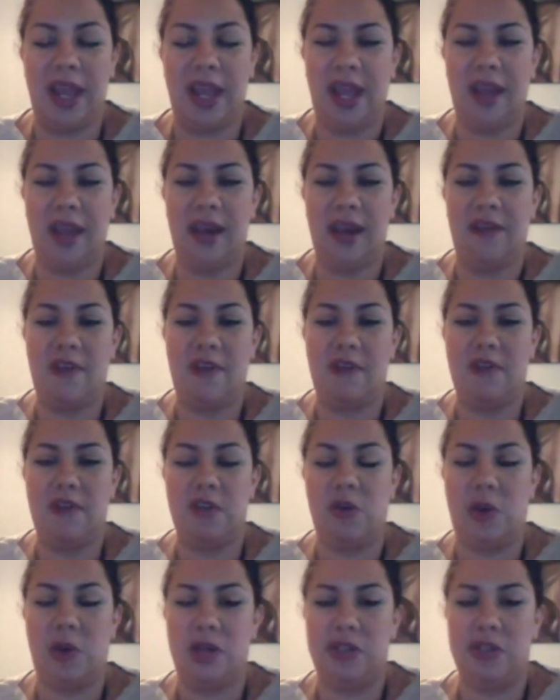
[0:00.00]
And if you have
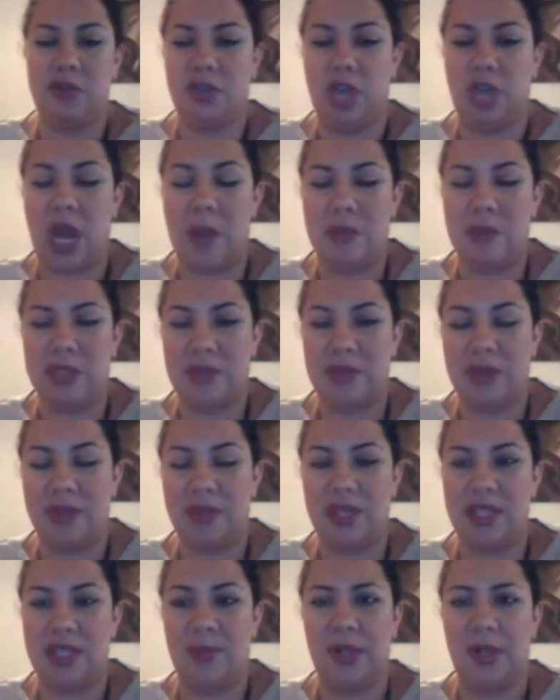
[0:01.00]
any questions or comments about
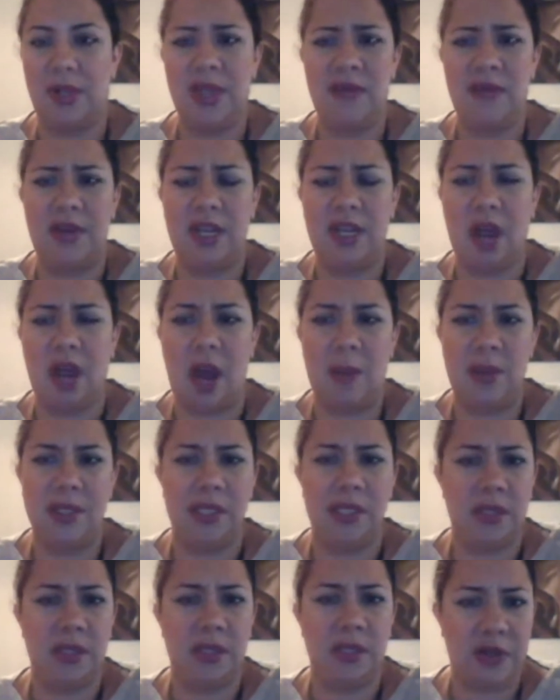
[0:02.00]
this, but leave any
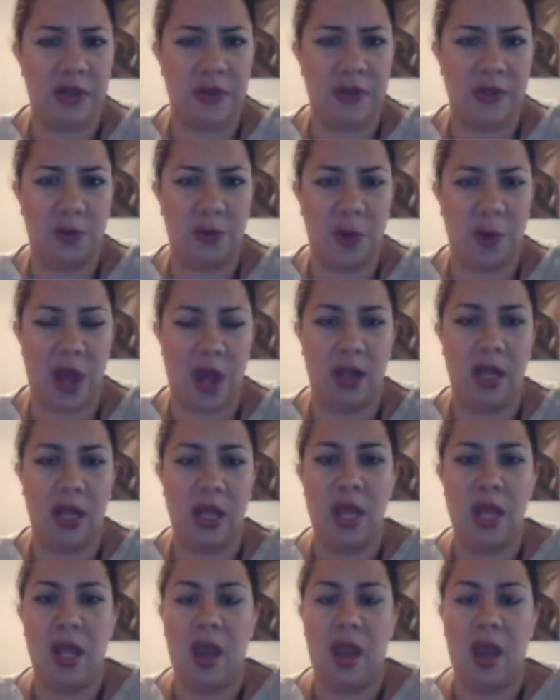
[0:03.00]
comments in the video as well,